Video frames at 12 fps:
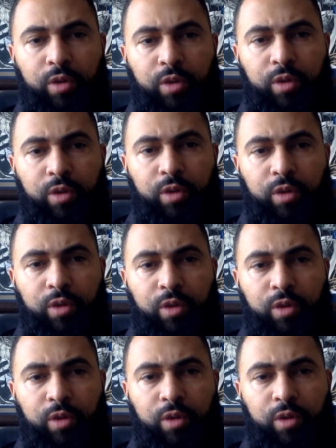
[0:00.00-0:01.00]
For
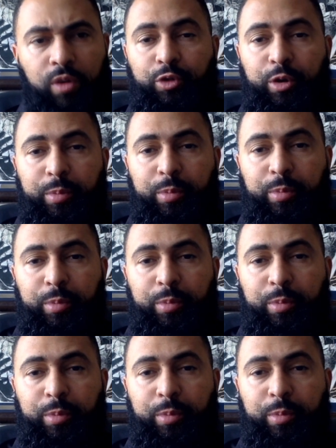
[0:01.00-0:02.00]
today's free pick, we're going
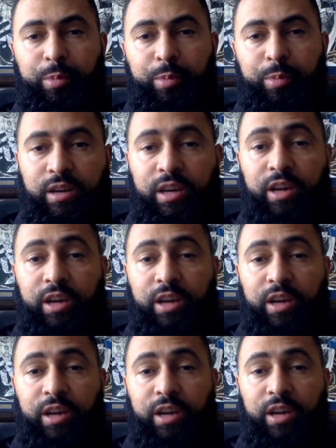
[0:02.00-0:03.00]
to take a look
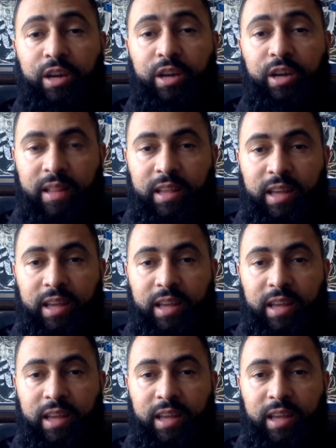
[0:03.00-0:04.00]
here at the game
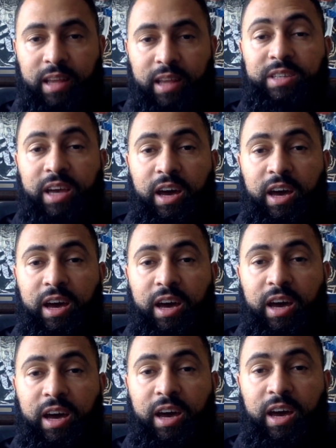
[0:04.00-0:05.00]
between the Seattle
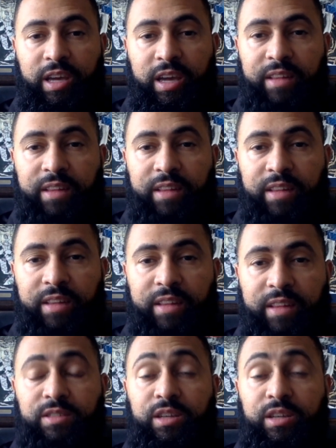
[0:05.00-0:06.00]
Mariners and the
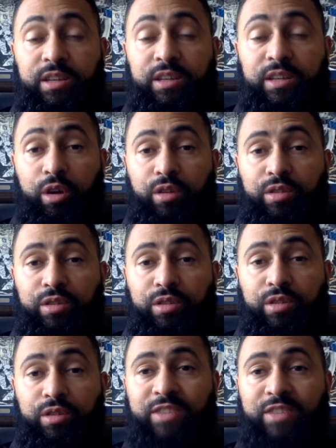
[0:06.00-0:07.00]
Kansas City Royals.
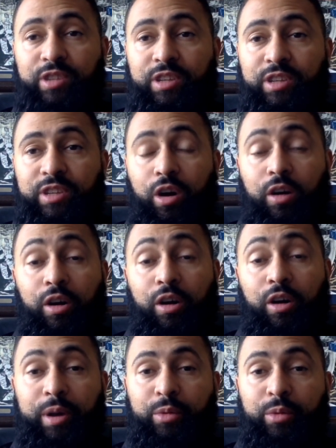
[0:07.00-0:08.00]
Odds for this are on
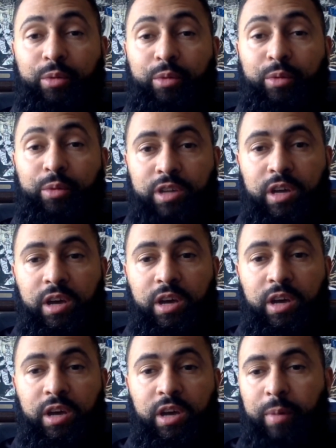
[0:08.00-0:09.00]
BetRivers.
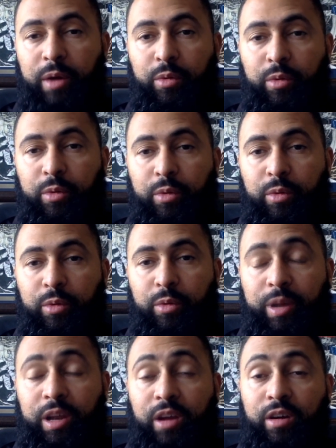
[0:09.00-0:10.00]
BetRivers,
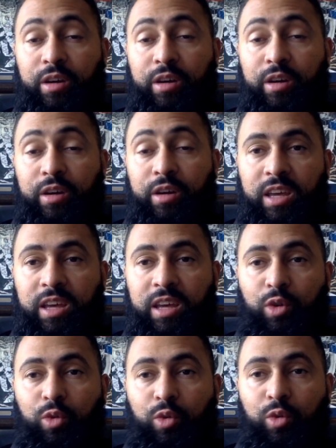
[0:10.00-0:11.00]
depending on your state, giving
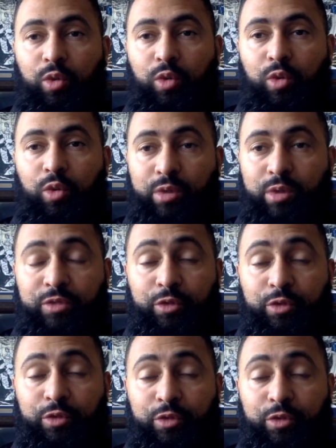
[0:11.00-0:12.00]
away a
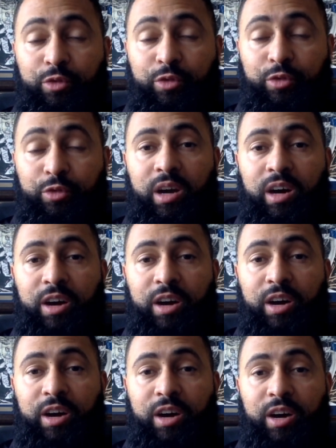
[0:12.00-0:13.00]
risk-free bet between
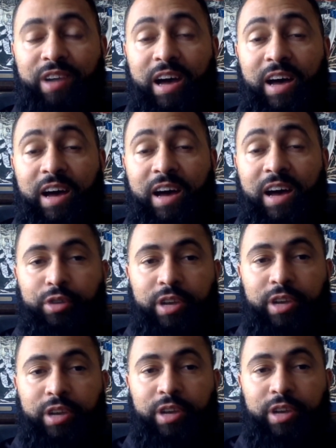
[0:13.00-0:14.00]
$100 to $500.
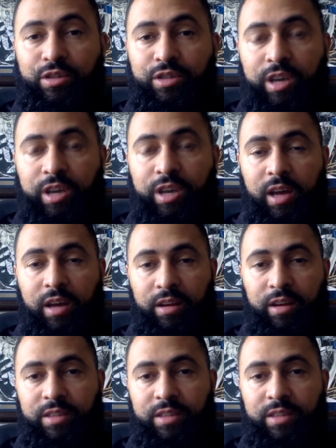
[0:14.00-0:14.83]
And you can